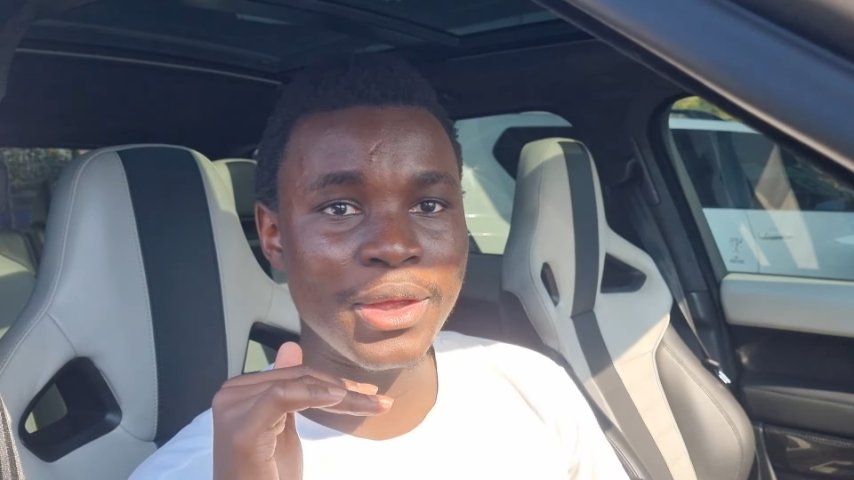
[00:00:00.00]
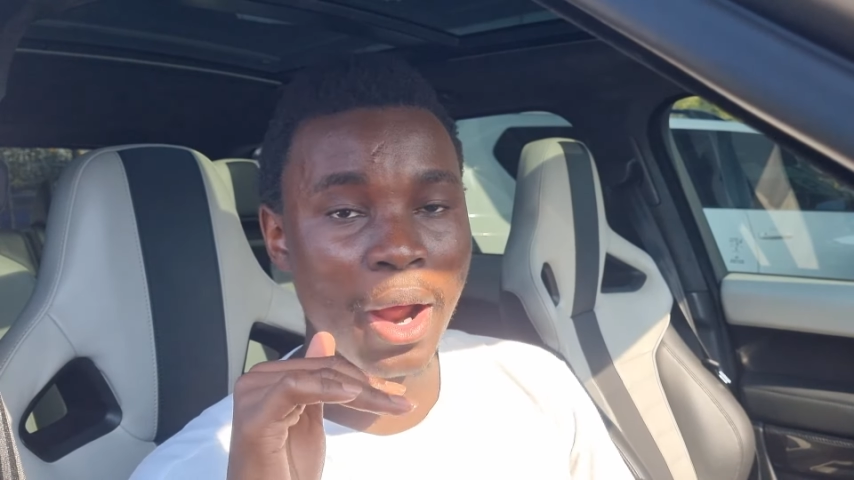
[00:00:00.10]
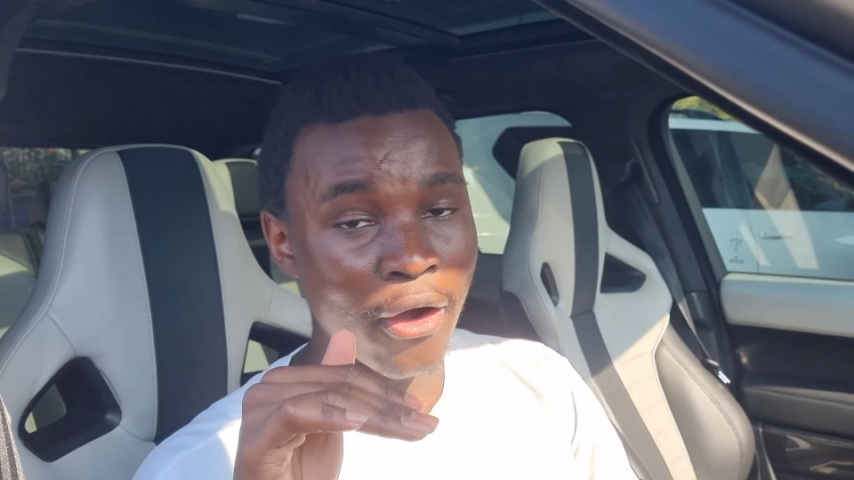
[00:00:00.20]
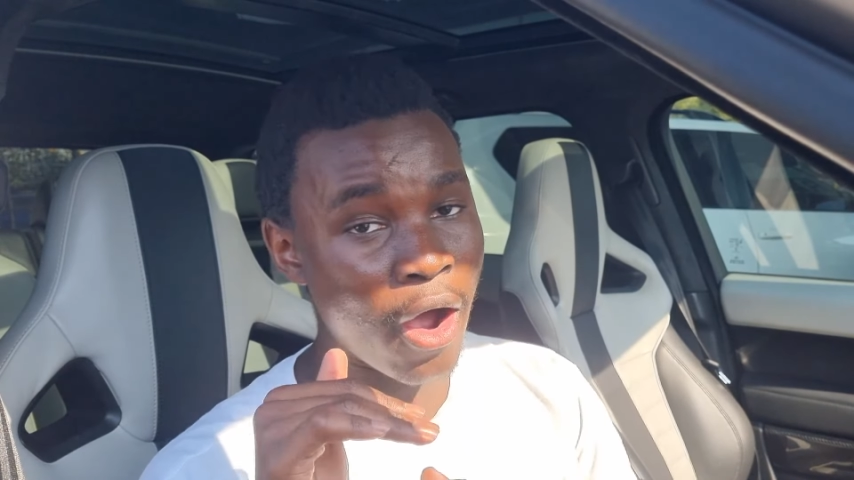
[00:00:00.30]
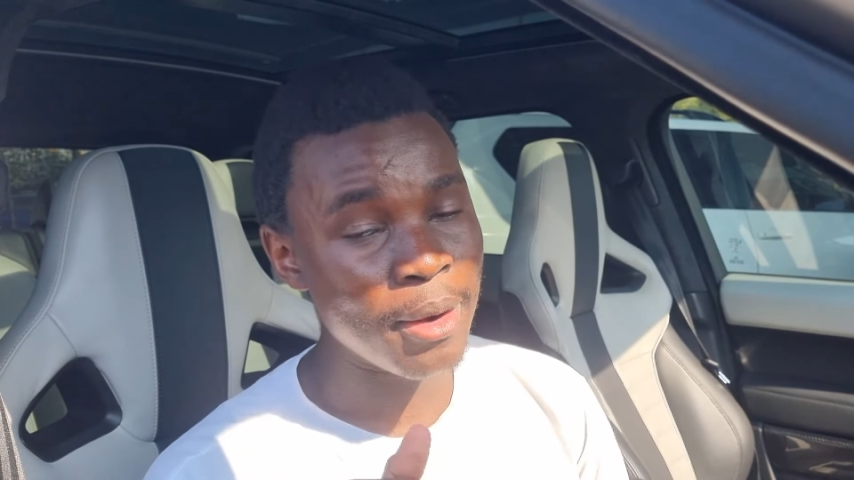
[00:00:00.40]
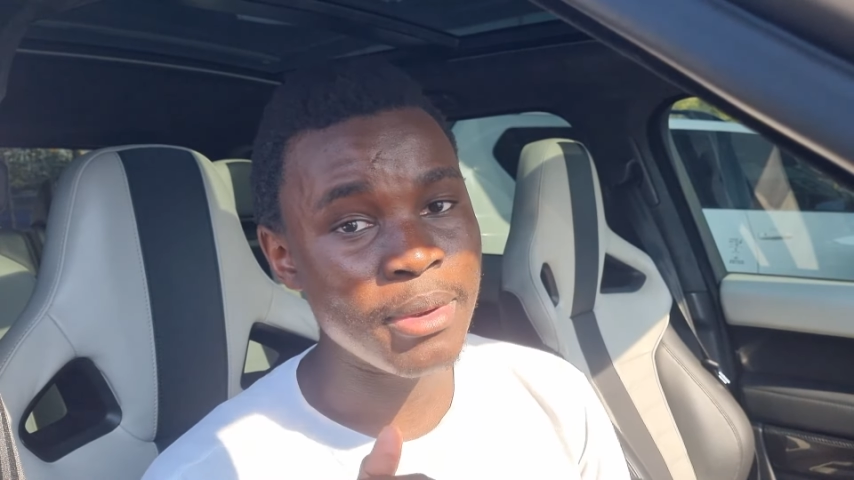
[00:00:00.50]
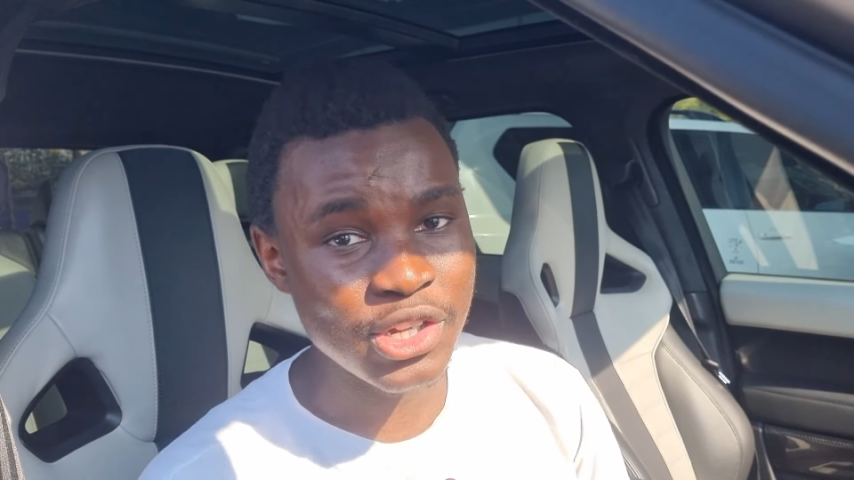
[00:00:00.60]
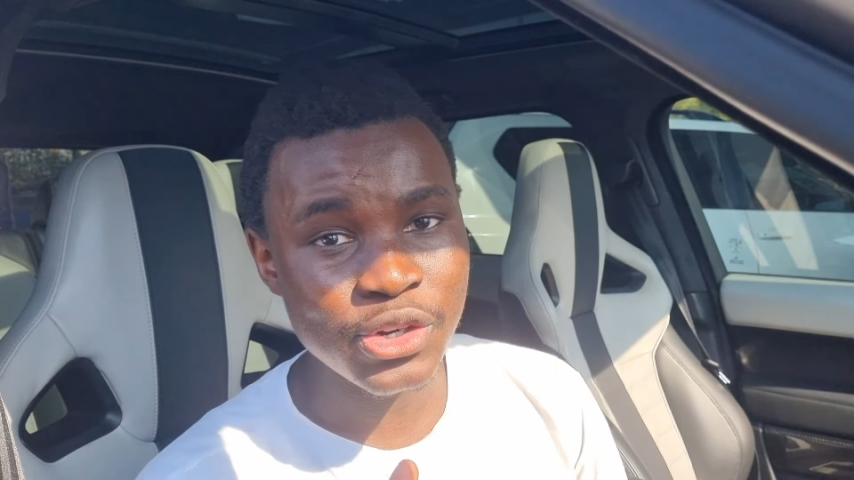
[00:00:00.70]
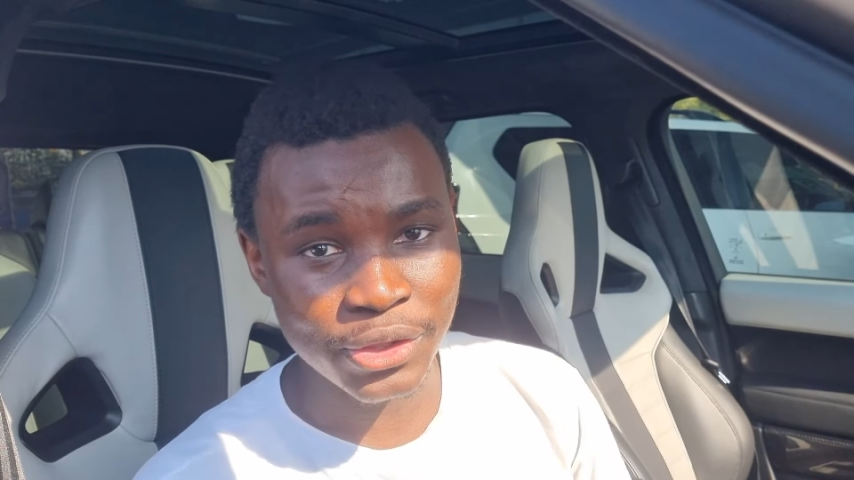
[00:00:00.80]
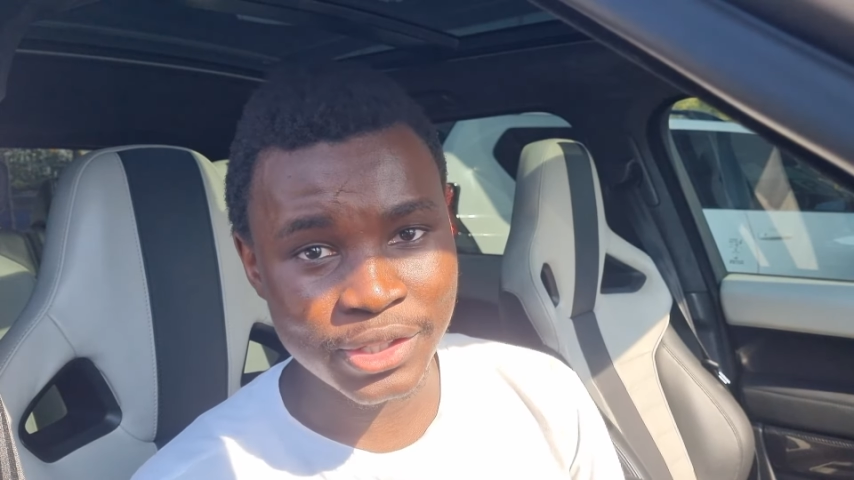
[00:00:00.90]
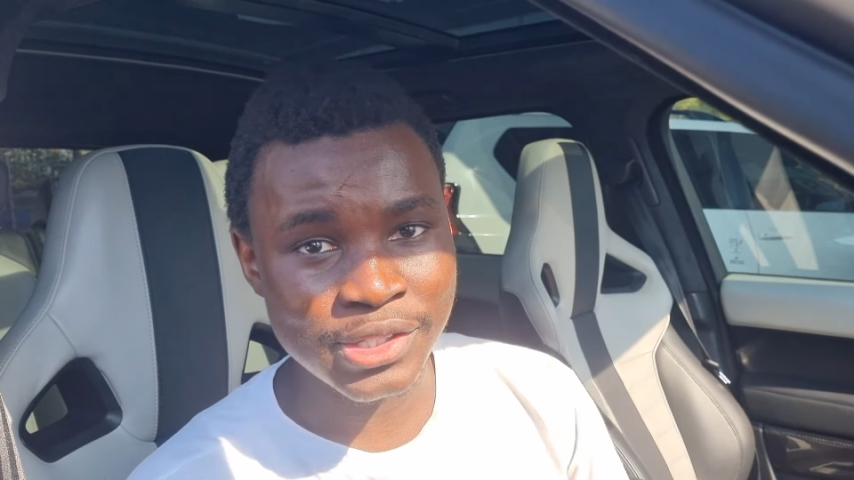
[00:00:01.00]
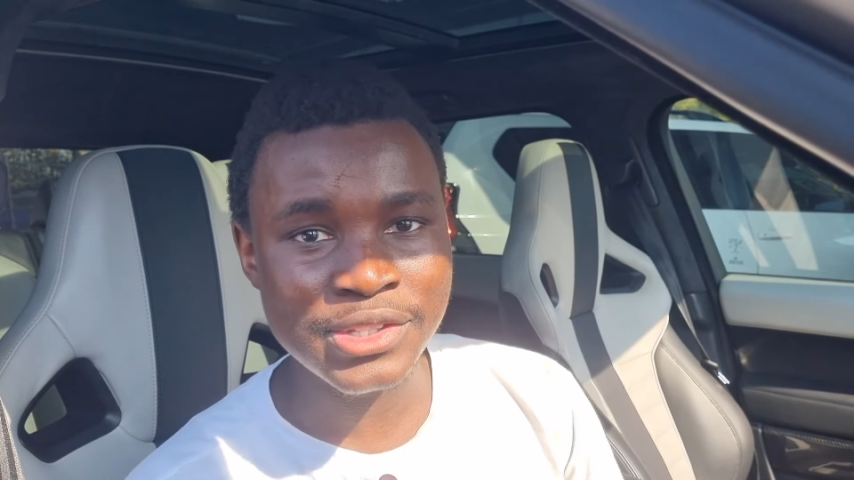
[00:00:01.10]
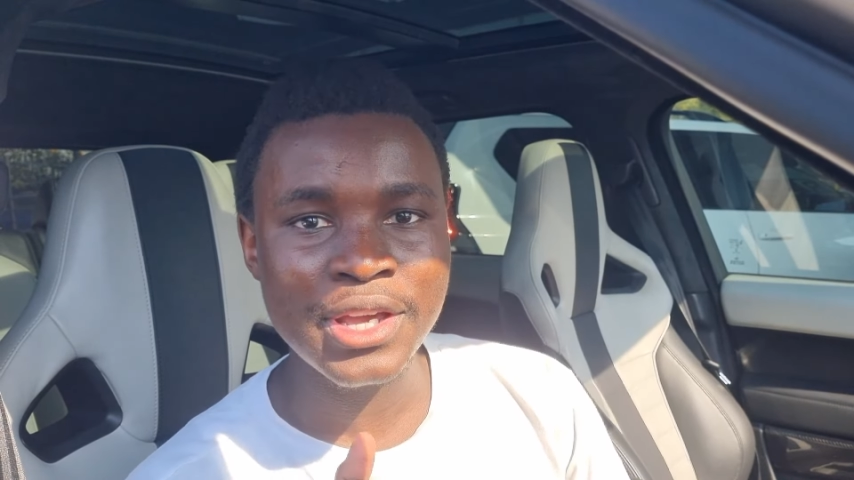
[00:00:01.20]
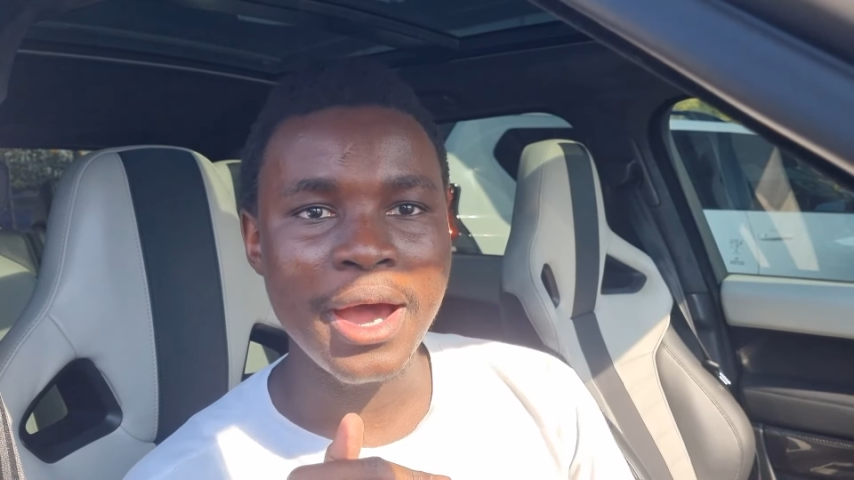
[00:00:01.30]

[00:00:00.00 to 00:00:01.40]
I can't mention on this,